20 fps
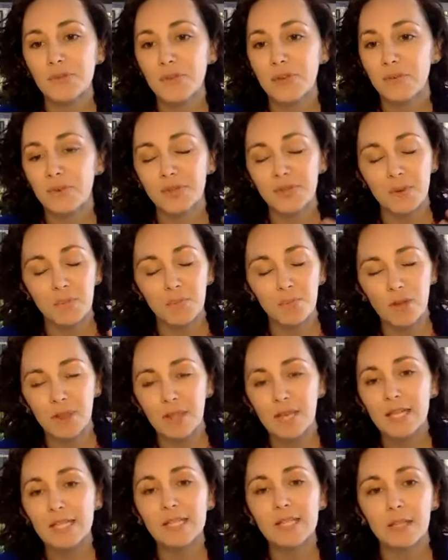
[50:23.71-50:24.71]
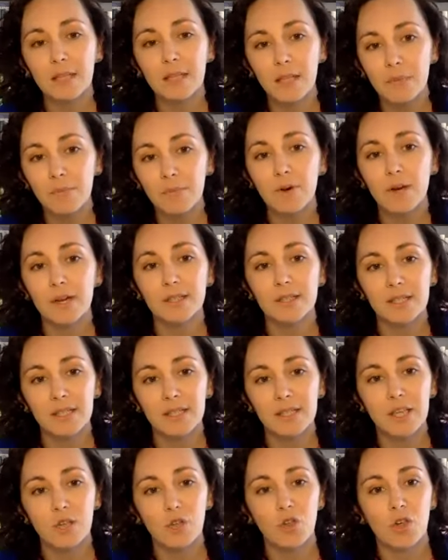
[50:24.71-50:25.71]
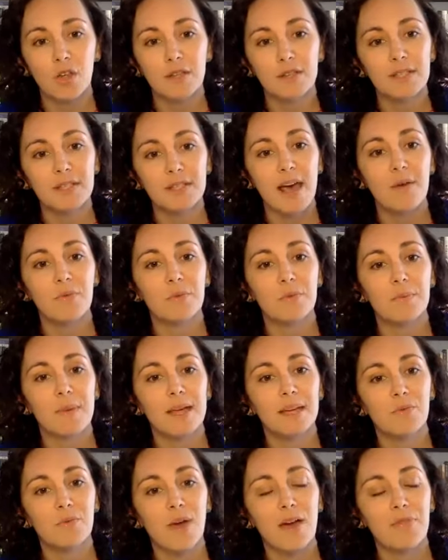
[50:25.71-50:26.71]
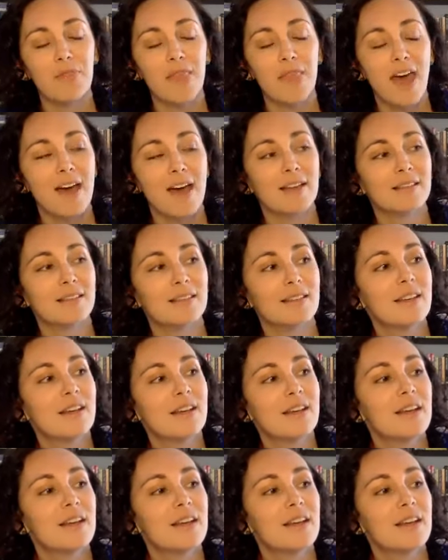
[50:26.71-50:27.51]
there were some really deliberate decisions that were made around that.